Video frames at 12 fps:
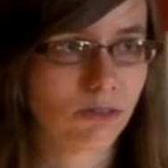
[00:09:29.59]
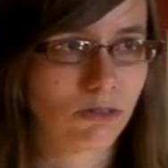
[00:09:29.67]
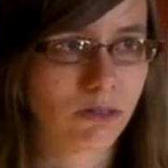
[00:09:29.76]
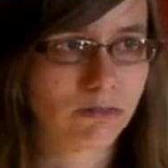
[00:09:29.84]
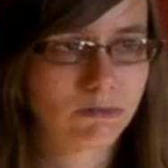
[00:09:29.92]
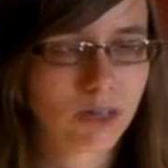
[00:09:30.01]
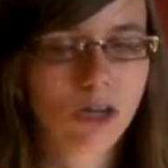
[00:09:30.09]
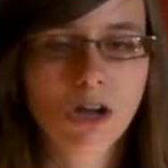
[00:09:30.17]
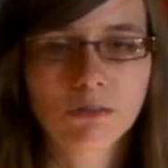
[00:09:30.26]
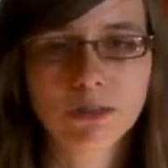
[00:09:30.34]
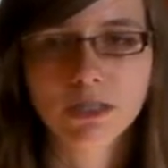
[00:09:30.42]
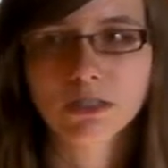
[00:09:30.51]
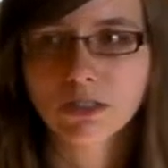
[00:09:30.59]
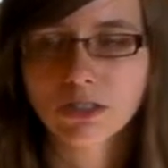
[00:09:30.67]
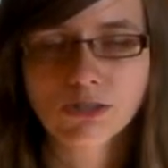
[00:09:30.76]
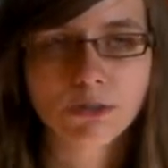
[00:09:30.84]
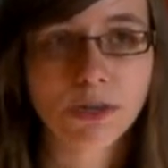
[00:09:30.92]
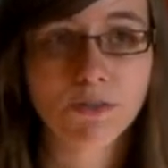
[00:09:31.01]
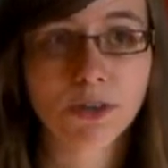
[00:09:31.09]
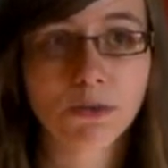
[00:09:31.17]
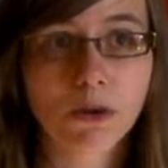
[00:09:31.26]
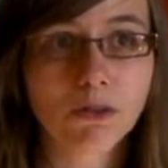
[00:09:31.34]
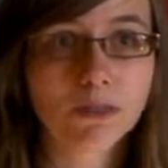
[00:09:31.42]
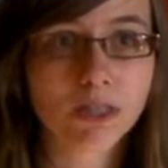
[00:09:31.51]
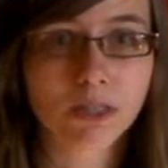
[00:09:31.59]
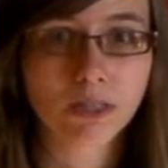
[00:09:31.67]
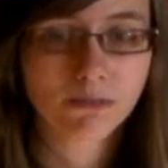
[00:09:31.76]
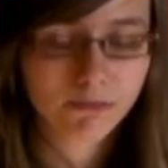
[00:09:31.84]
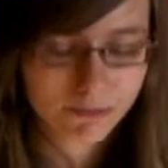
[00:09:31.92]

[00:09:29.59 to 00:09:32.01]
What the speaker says: or complex sentence, whatever you want, really.